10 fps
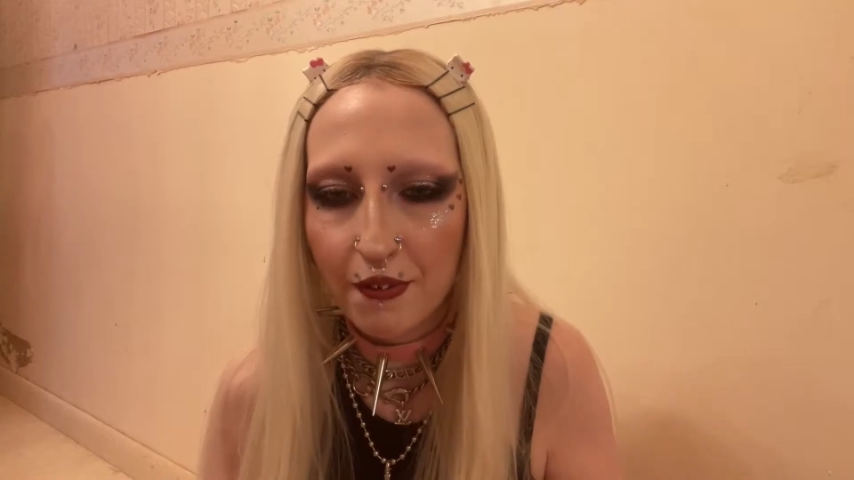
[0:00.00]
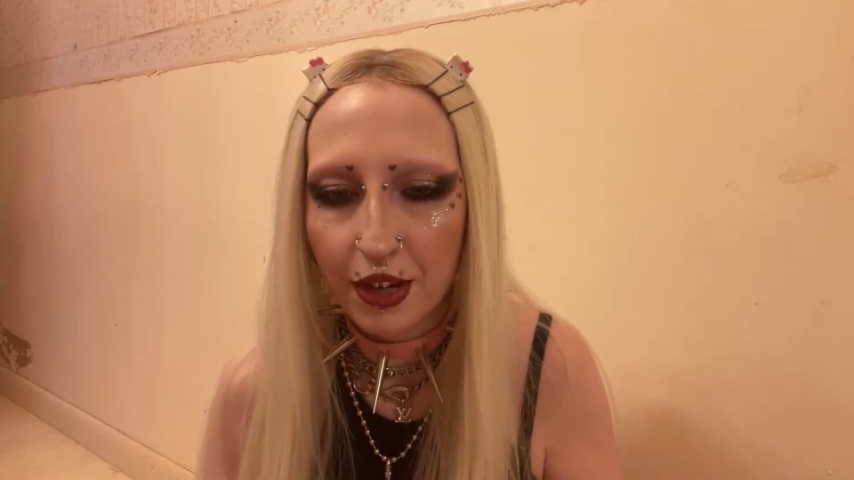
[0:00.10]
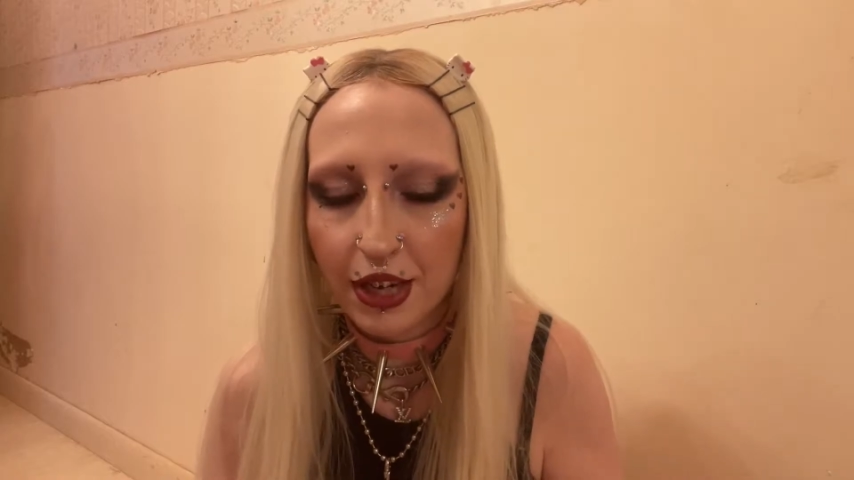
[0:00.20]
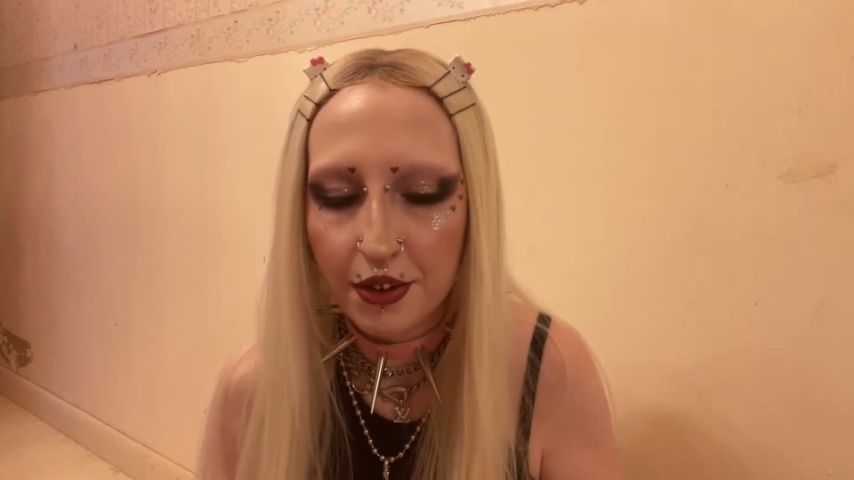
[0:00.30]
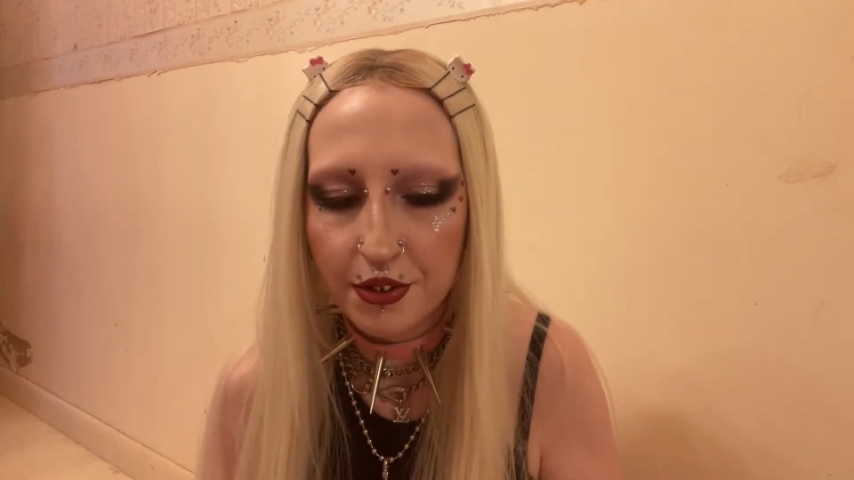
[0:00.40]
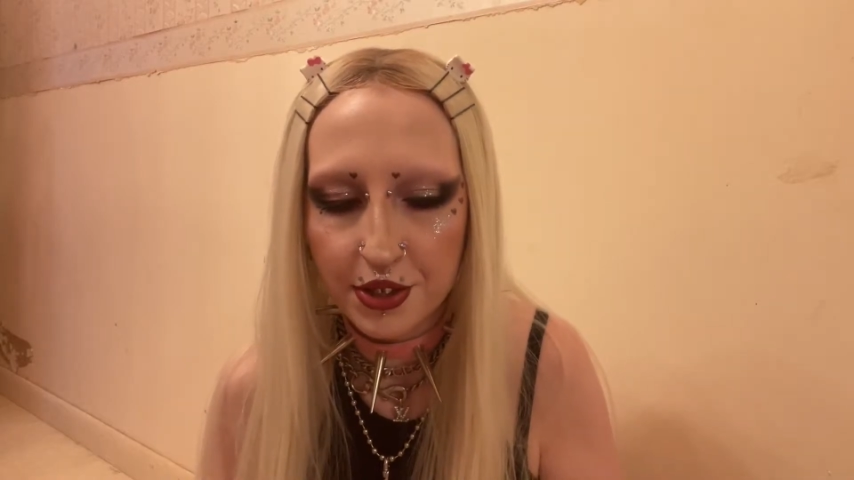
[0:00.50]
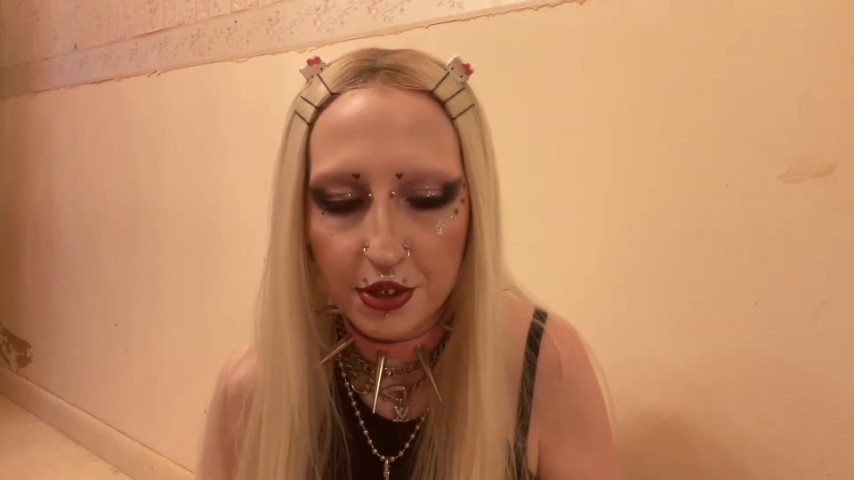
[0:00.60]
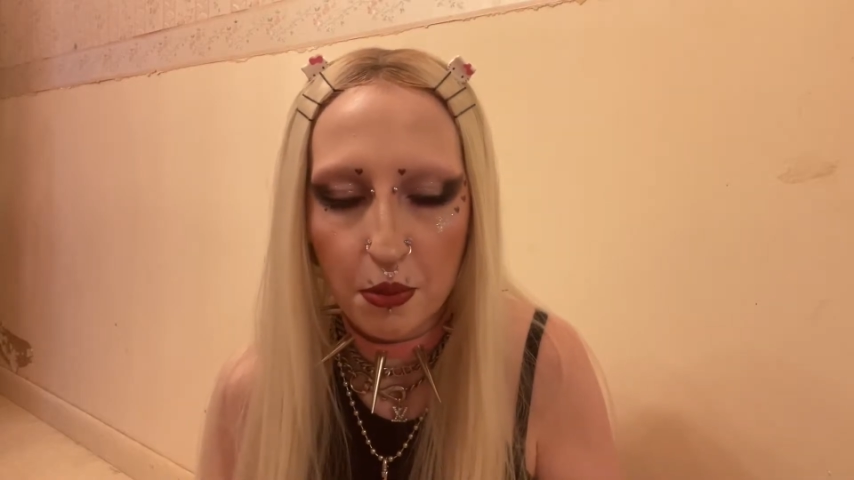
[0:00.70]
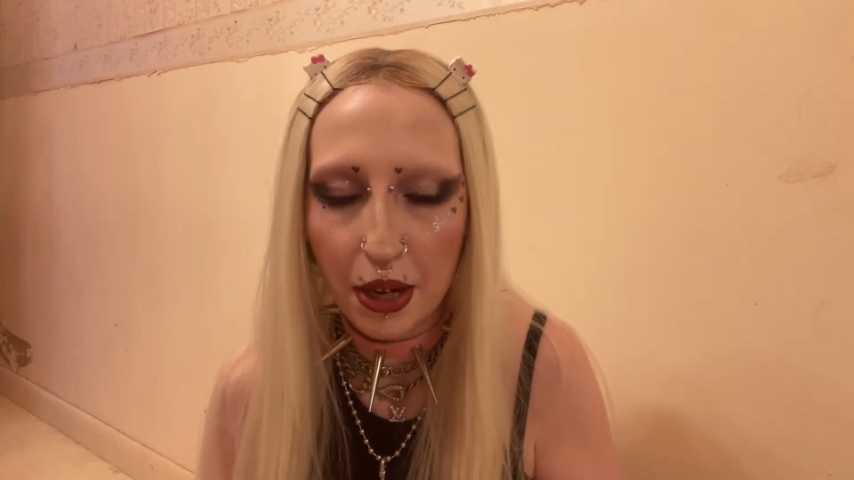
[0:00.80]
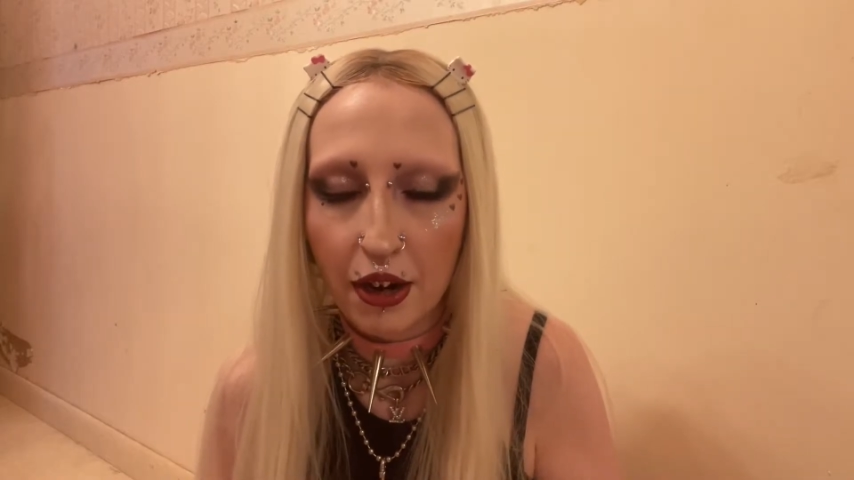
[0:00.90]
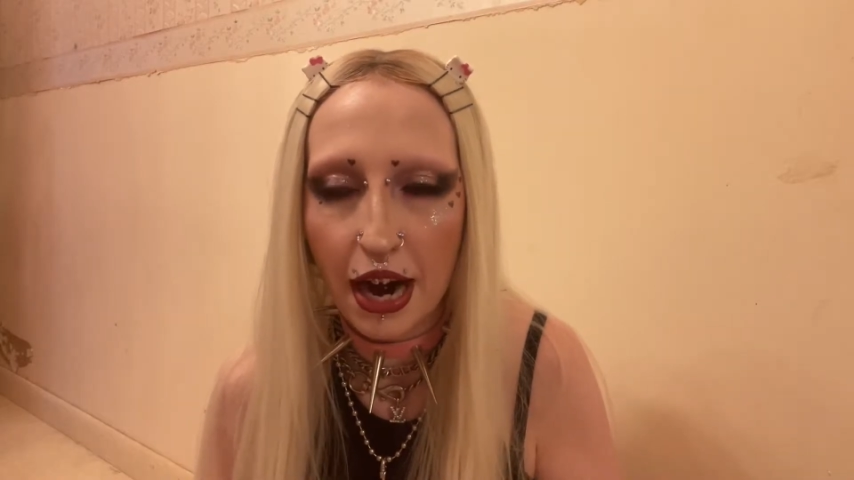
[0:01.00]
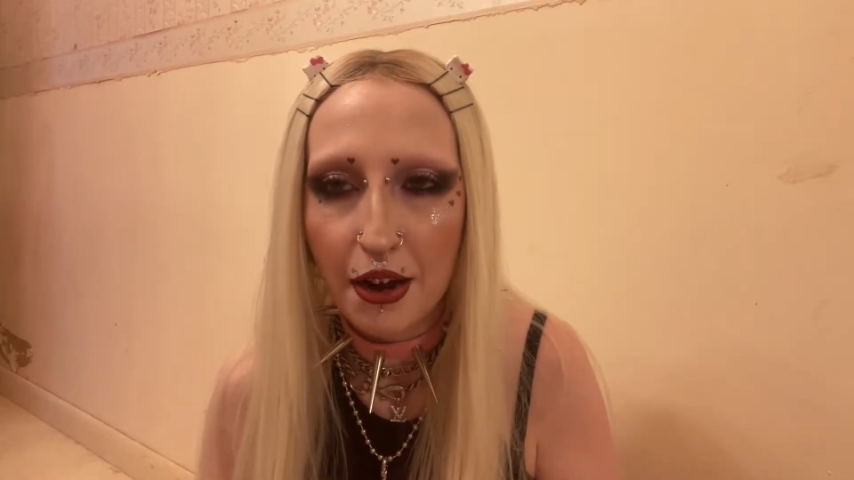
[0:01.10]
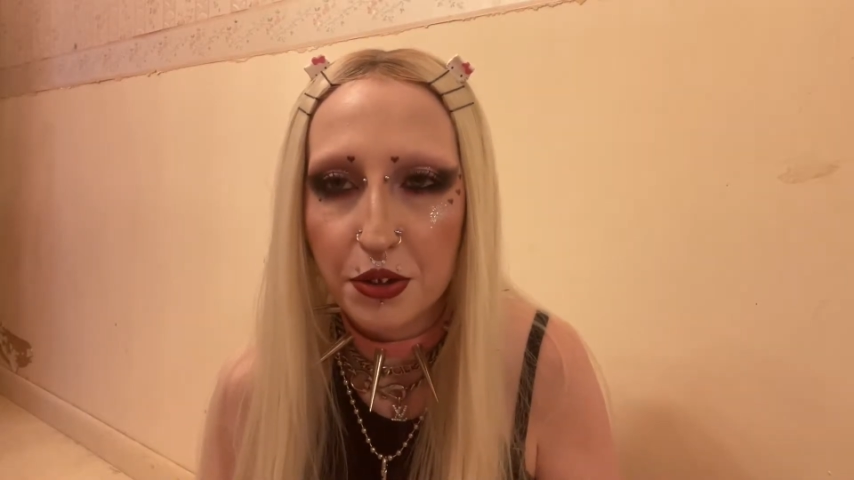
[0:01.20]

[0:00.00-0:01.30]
videos, no matter how